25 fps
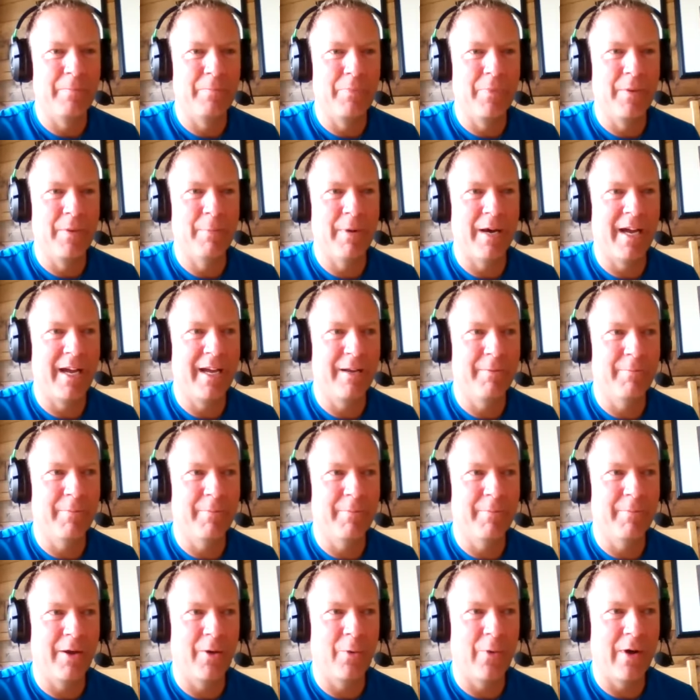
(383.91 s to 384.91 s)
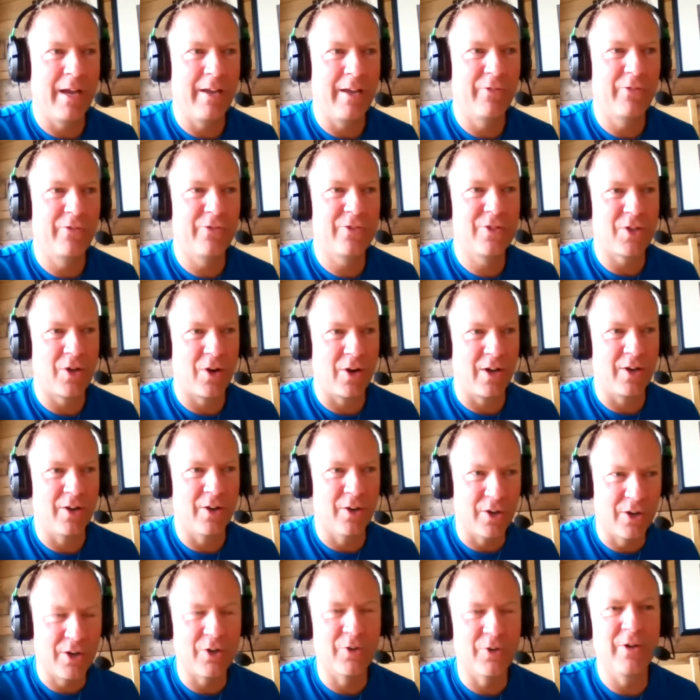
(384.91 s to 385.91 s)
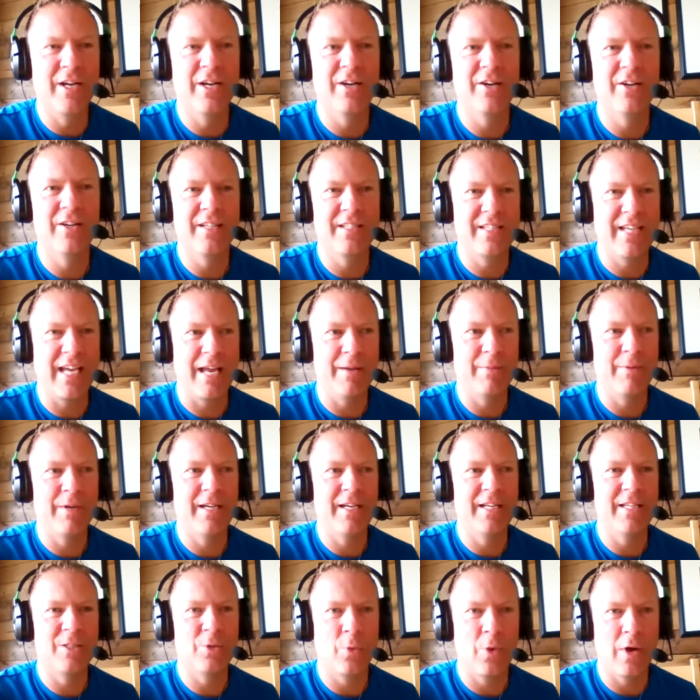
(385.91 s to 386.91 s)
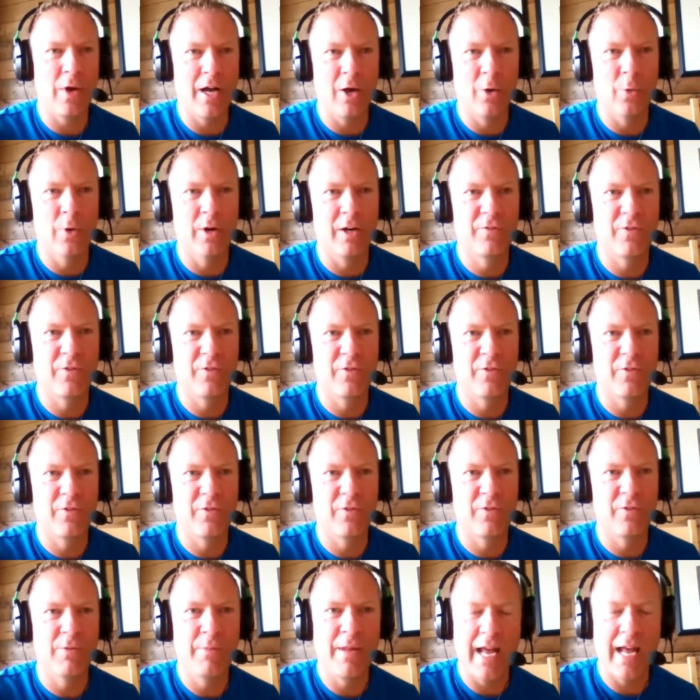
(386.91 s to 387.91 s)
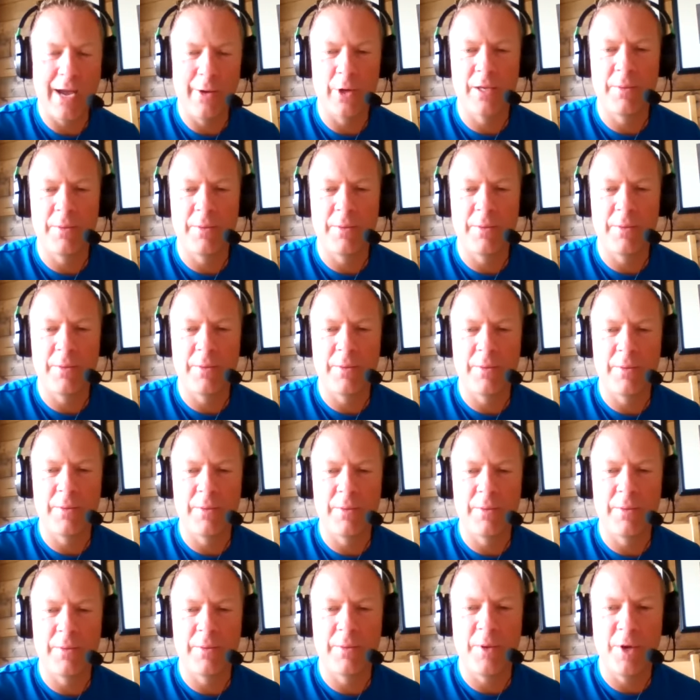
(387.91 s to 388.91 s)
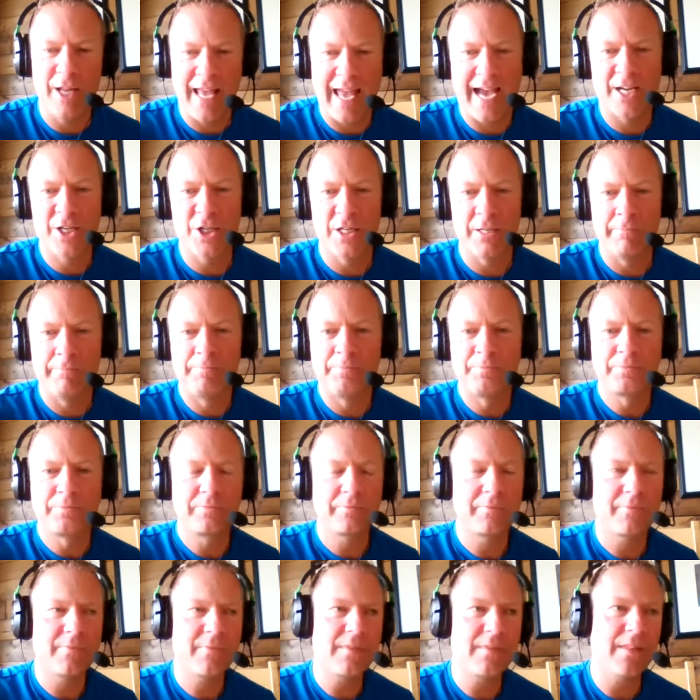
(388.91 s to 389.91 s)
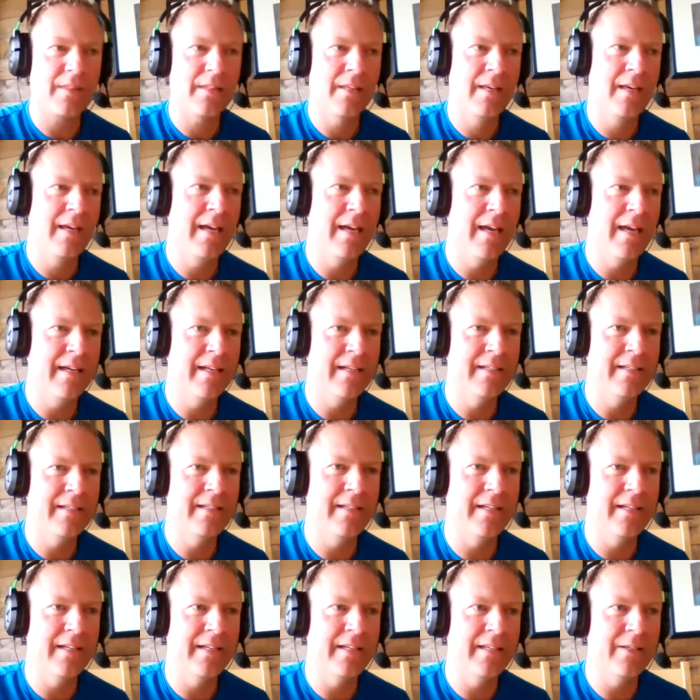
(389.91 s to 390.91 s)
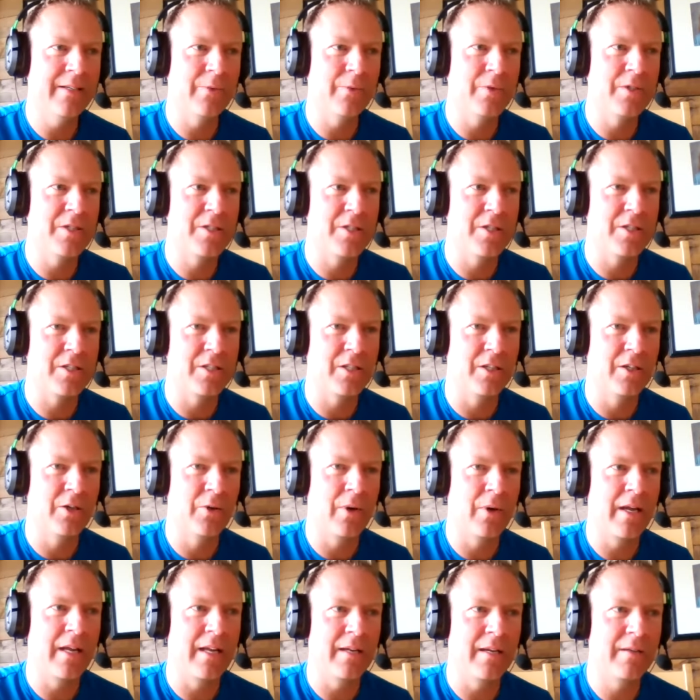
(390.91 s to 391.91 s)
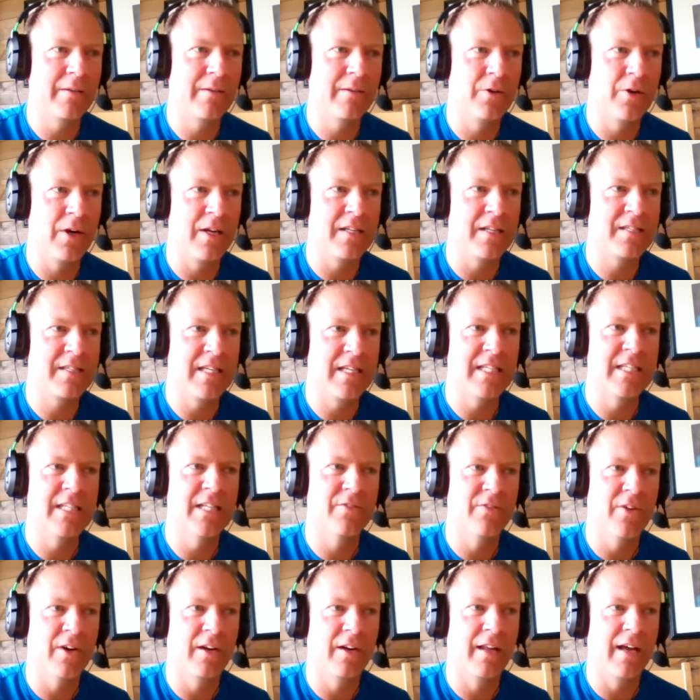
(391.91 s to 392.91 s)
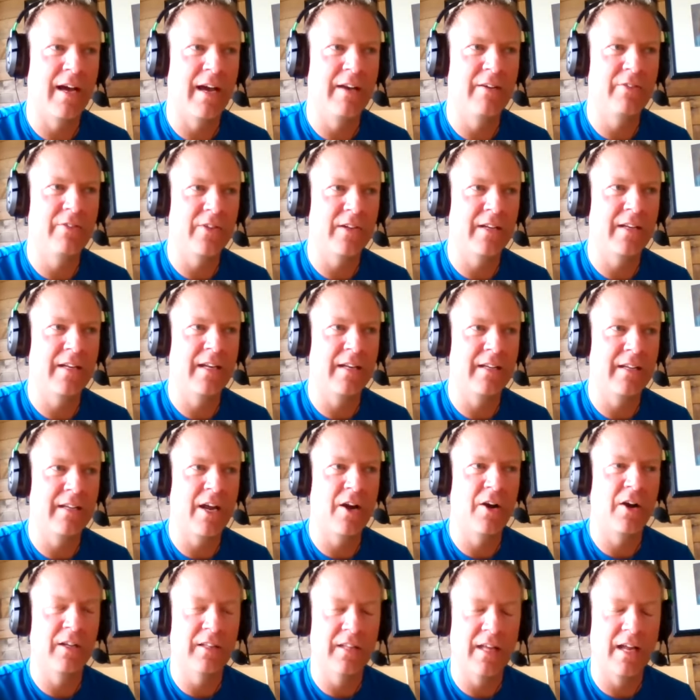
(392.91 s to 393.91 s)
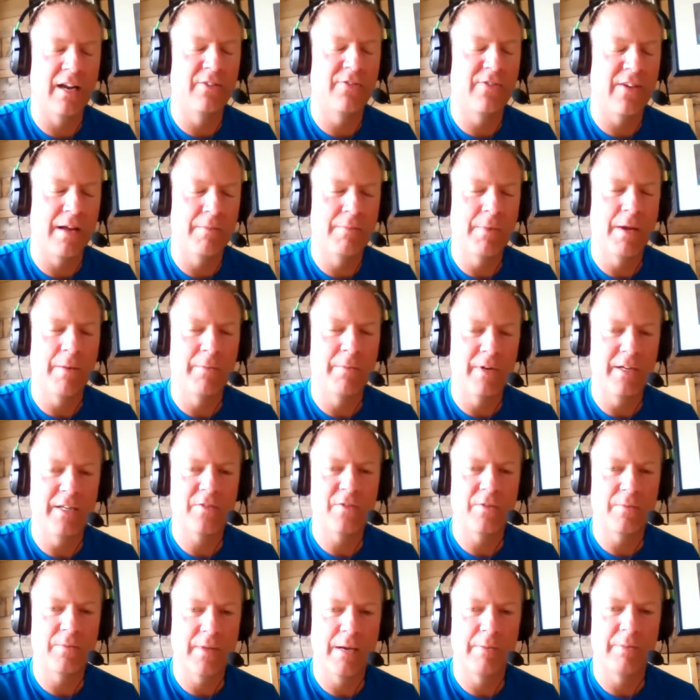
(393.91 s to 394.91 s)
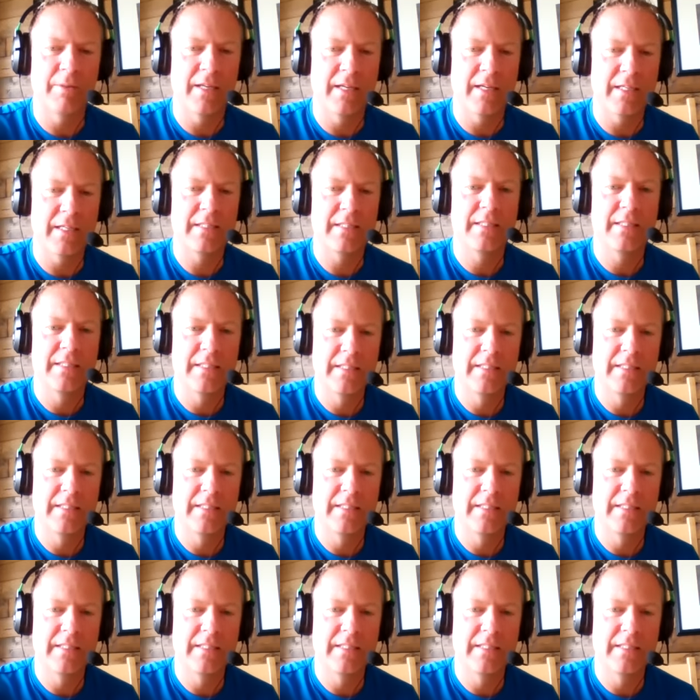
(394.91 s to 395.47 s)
my wife started her career in Tama as well, worked for Mid-Iowa Community Action, and it was just a great season of our life, and carry a lot of fond memories from that place.